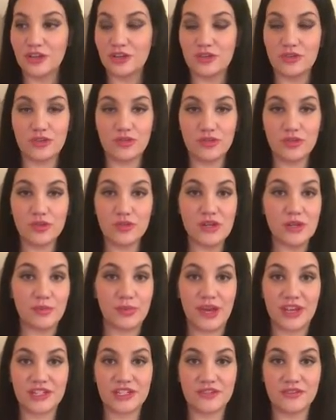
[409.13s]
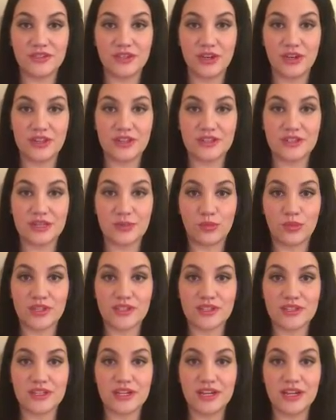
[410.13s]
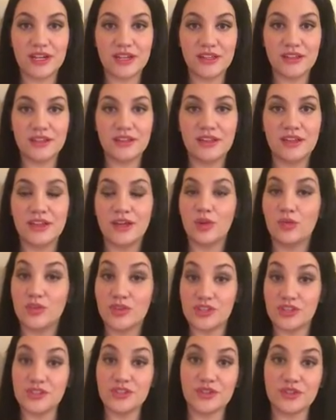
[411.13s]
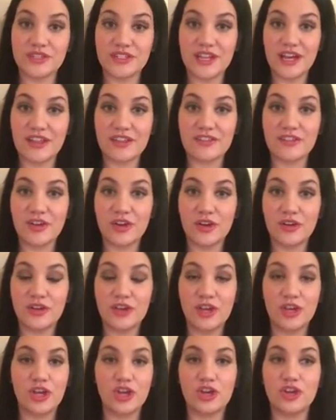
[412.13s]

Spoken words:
You grew in a patch of dirt in someone's garden, which is your south node.